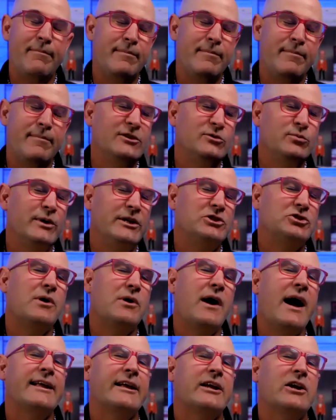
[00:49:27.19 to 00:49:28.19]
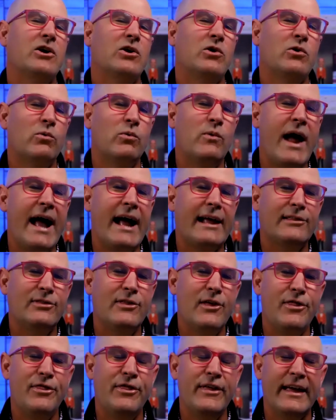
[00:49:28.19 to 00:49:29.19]
means we try to correct the
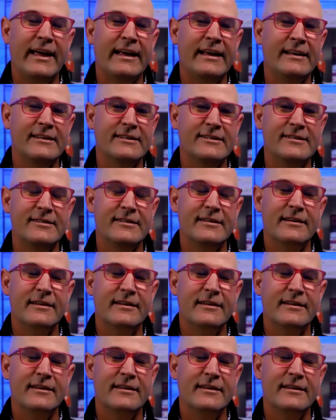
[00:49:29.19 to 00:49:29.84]
things